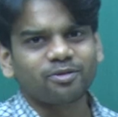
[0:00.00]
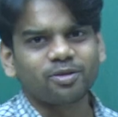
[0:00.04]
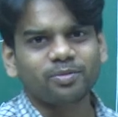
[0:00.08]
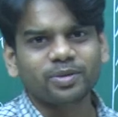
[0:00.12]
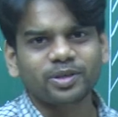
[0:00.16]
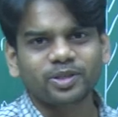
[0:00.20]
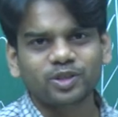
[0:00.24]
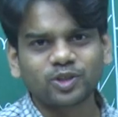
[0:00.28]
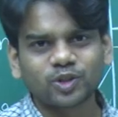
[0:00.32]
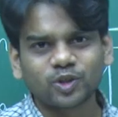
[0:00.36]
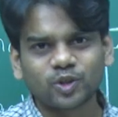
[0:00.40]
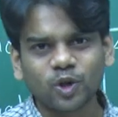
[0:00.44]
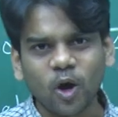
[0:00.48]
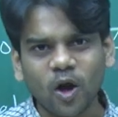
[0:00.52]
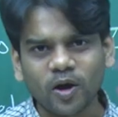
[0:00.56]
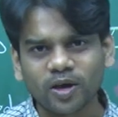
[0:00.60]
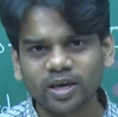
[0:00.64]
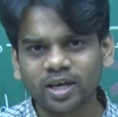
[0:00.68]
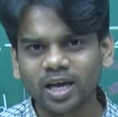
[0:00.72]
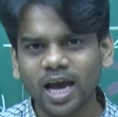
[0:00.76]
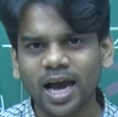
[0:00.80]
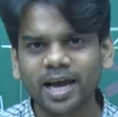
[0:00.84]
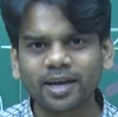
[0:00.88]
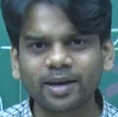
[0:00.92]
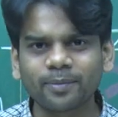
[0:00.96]
we'll be
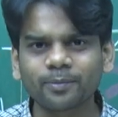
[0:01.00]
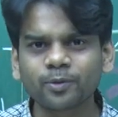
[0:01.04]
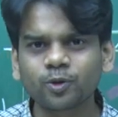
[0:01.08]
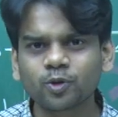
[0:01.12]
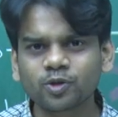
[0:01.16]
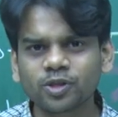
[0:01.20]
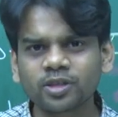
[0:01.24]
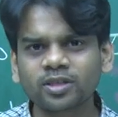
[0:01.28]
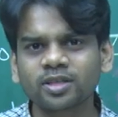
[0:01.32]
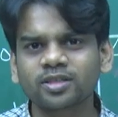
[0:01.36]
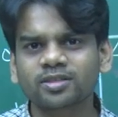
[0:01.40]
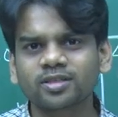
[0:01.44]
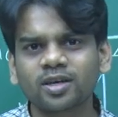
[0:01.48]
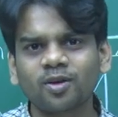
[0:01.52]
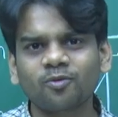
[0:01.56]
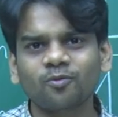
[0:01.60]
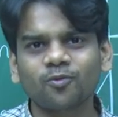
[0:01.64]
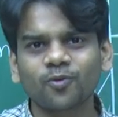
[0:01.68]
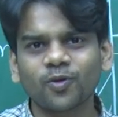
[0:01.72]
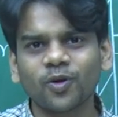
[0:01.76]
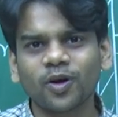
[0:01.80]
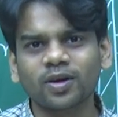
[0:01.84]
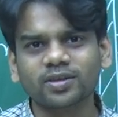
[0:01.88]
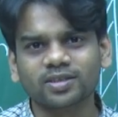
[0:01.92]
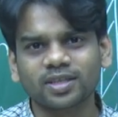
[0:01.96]
talking, I am using the term
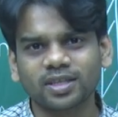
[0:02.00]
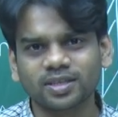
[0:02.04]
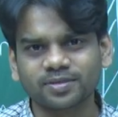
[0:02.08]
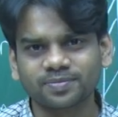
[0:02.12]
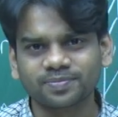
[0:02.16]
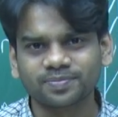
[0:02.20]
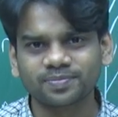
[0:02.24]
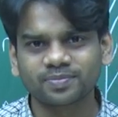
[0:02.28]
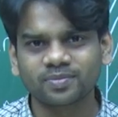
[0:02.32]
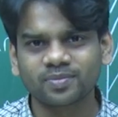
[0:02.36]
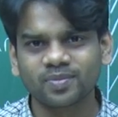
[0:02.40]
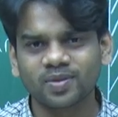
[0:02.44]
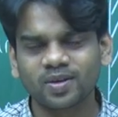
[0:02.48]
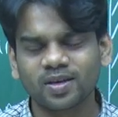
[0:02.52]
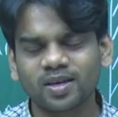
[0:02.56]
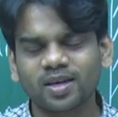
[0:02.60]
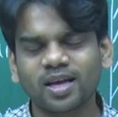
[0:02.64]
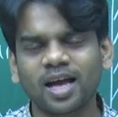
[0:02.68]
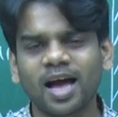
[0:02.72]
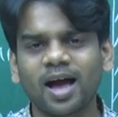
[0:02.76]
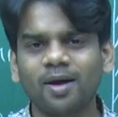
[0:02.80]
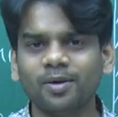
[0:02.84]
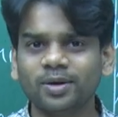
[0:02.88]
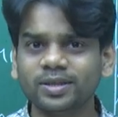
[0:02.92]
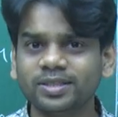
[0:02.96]
work done.
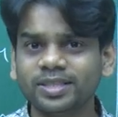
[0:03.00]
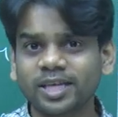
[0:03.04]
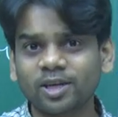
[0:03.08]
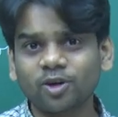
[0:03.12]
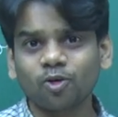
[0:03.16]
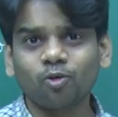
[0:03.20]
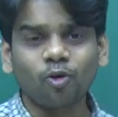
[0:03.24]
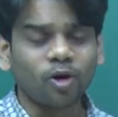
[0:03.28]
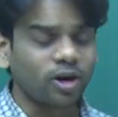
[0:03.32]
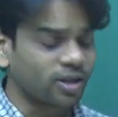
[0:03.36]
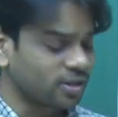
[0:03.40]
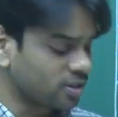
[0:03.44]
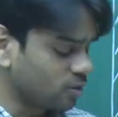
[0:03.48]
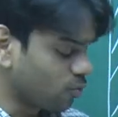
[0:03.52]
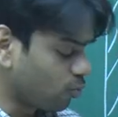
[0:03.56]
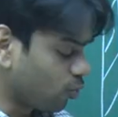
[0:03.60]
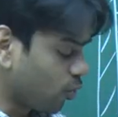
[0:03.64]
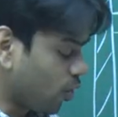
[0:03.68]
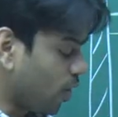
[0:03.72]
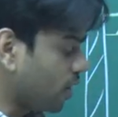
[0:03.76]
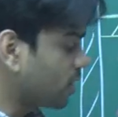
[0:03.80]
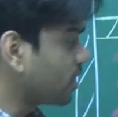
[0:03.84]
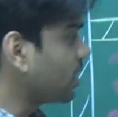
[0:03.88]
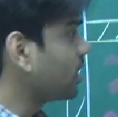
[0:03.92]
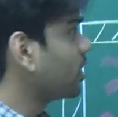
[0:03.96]
I will tell you what is the
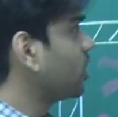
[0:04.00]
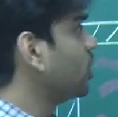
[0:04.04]
work done